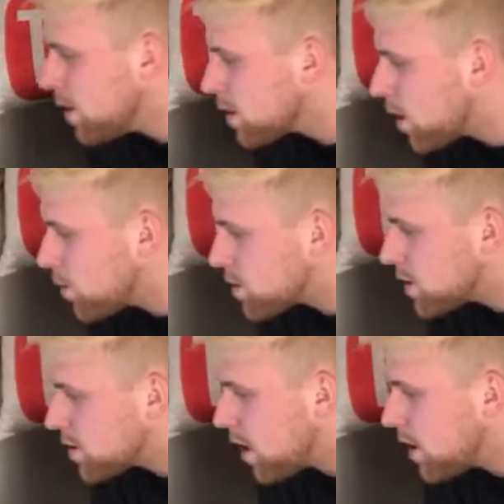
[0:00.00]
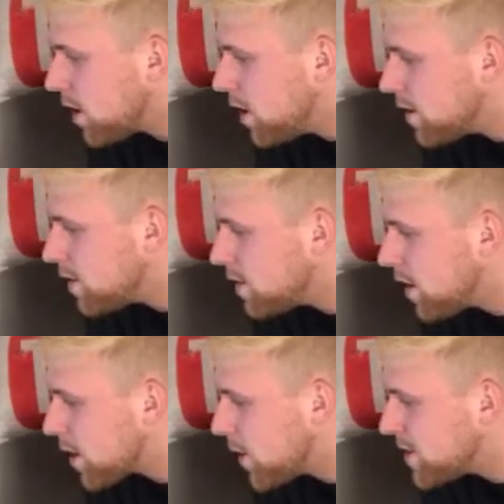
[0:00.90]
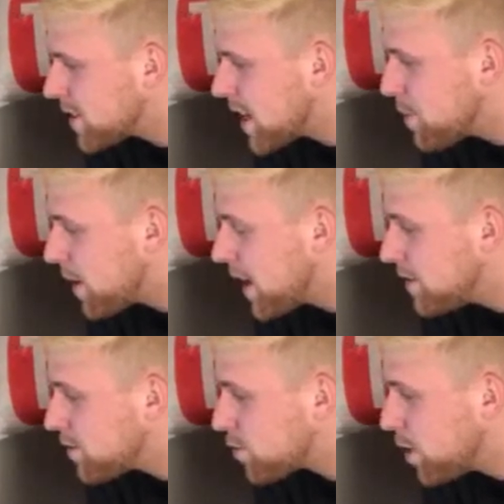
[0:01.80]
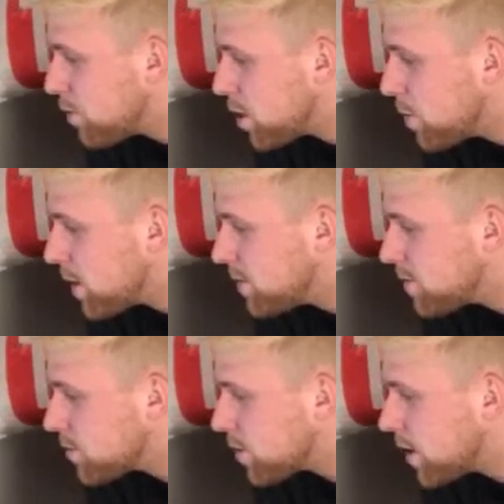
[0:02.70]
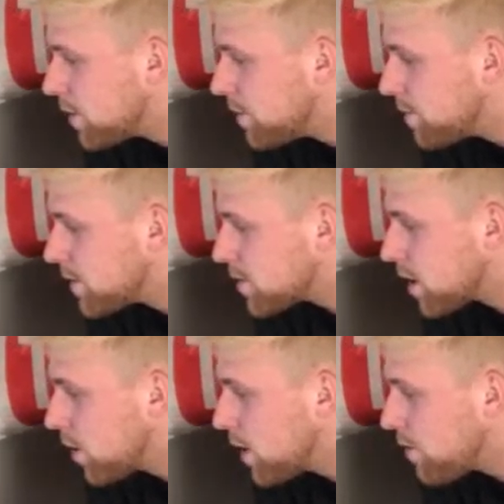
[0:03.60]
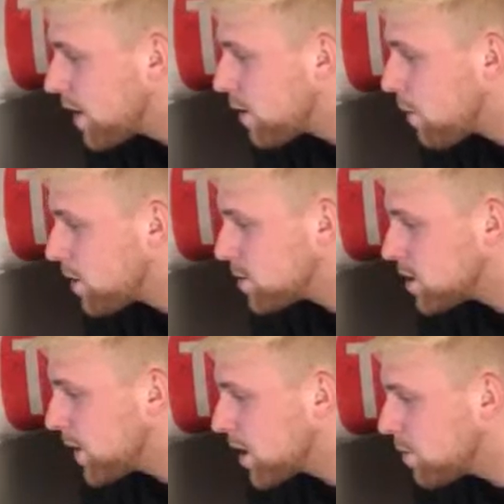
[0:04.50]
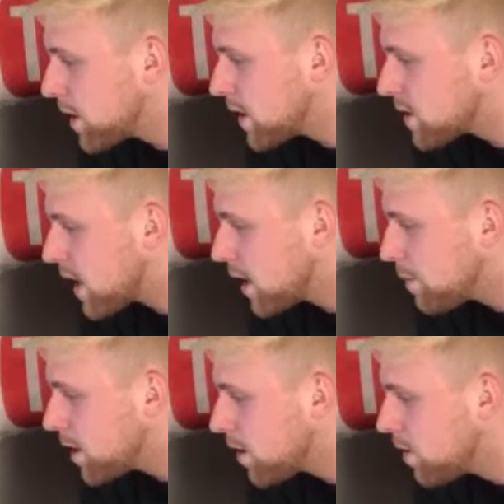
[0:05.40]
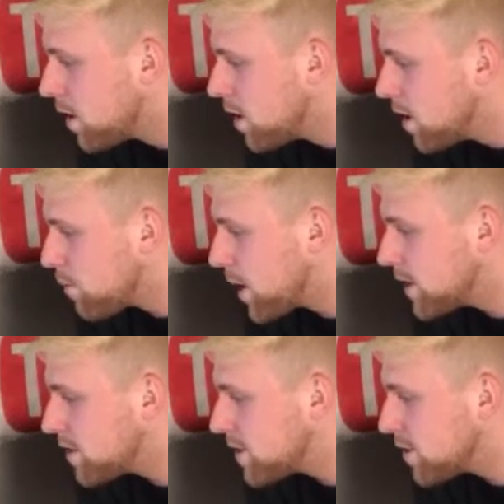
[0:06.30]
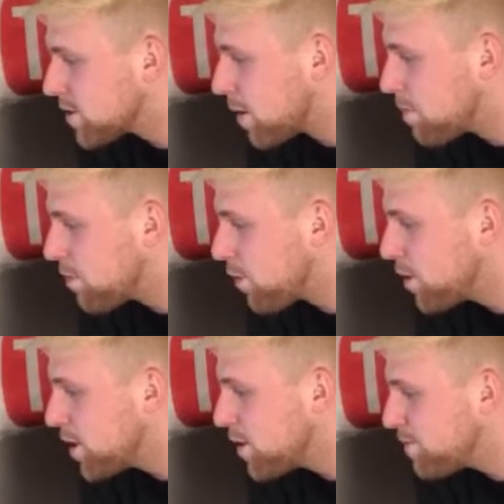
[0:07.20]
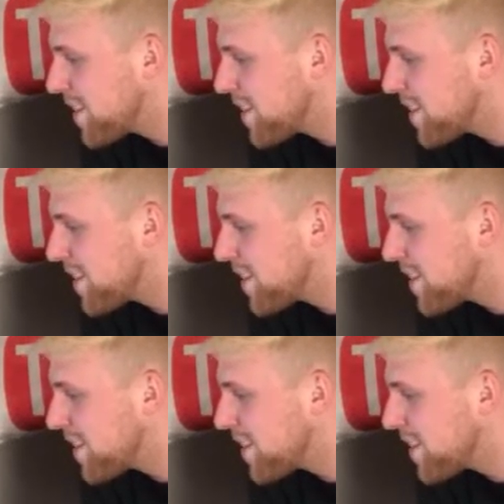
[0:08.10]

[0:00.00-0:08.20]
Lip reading: Go to the toilet, not going to keep it in. True, Ruben. True. So if anyone wants me to pick up the guitar, let me know. Break the seal, Tom, before you...